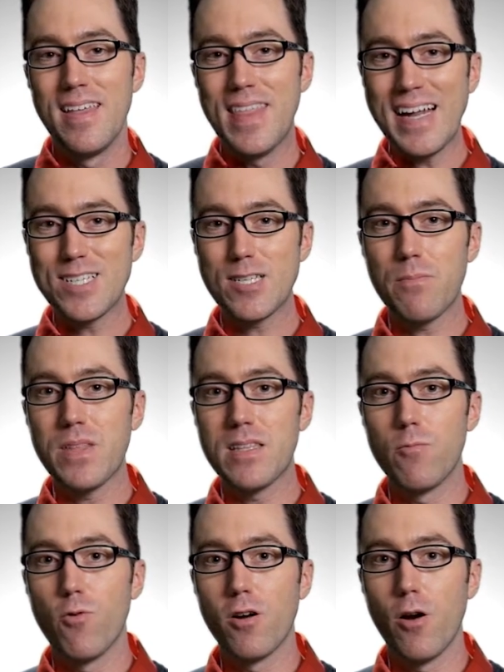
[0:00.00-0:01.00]
That's something
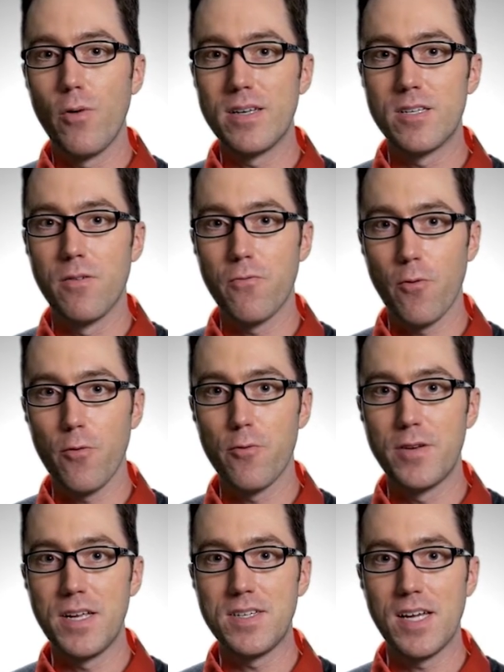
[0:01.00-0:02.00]
that we'll go into further
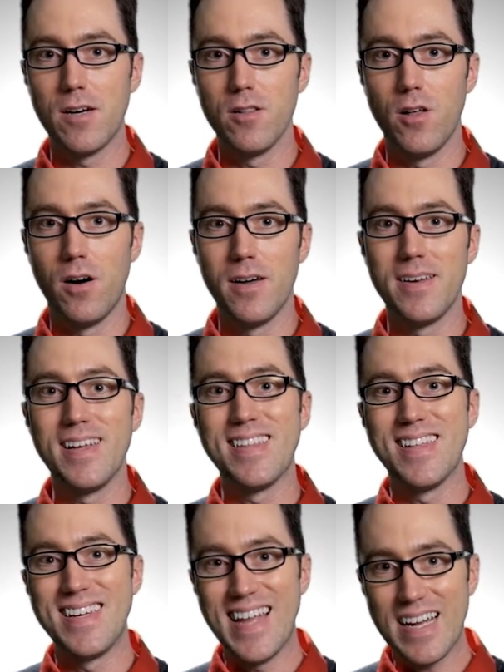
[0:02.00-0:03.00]
detail on in
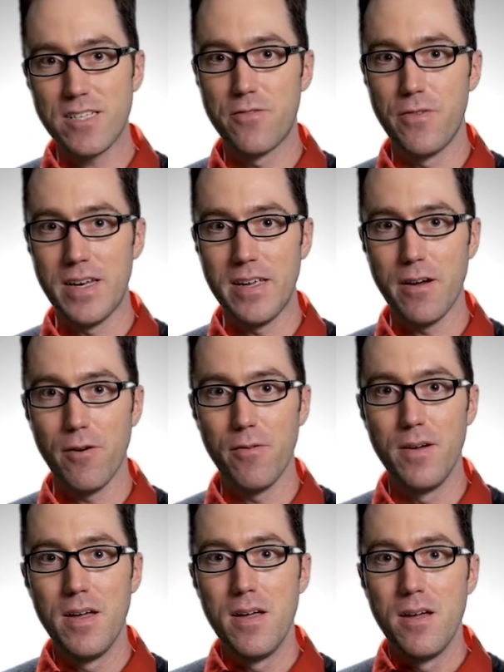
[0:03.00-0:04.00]
the next video.
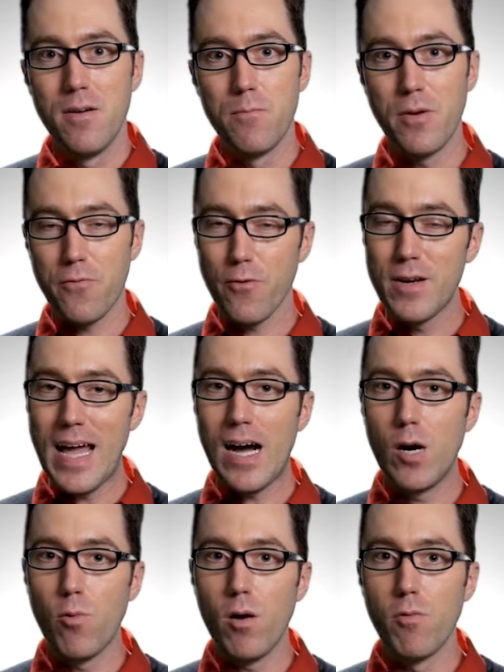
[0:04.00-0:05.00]
But for
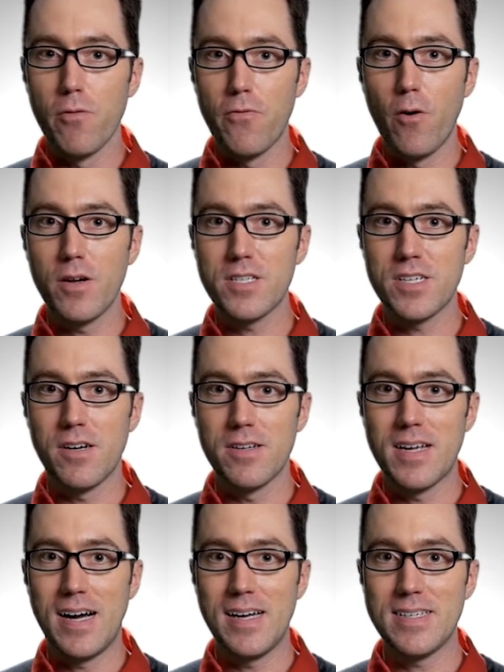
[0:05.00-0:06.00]
now, while we're focusing on
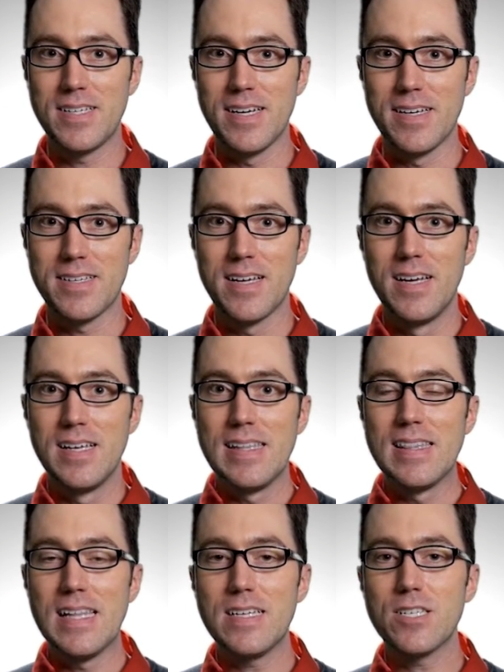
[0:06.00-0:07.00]
content,
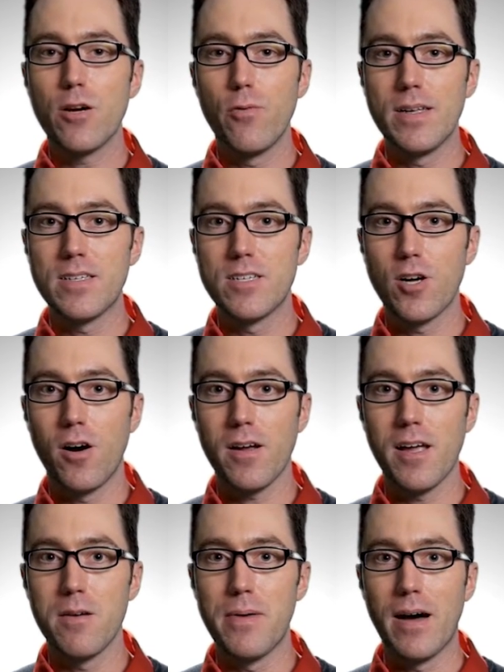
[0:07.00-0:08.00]
let's go into
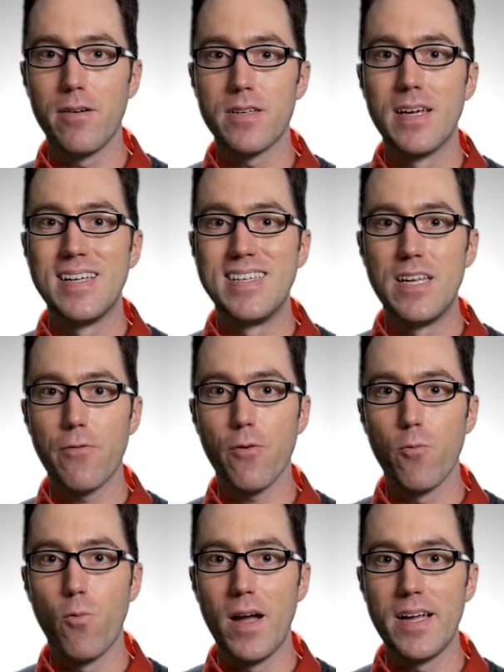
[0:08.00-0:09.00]
talking about
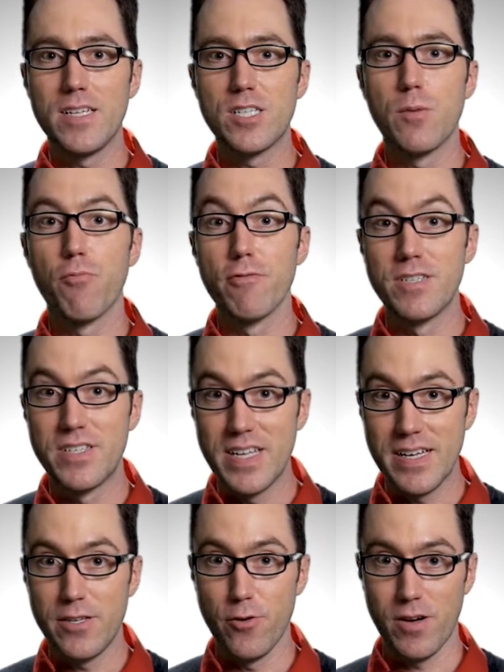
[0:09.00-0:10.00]
different ways to
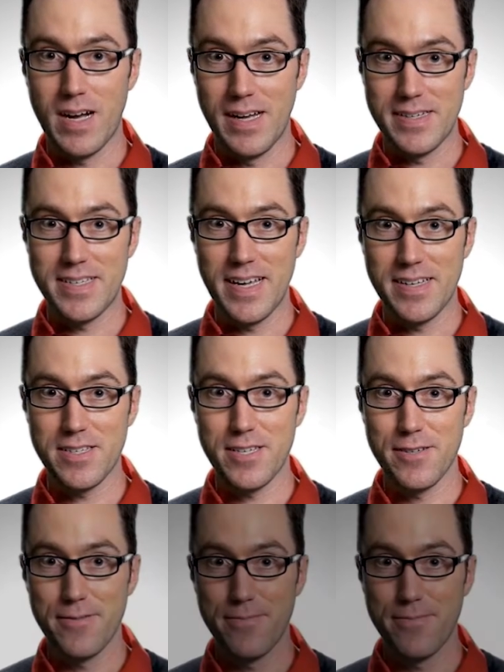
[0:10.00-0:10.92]
present your content.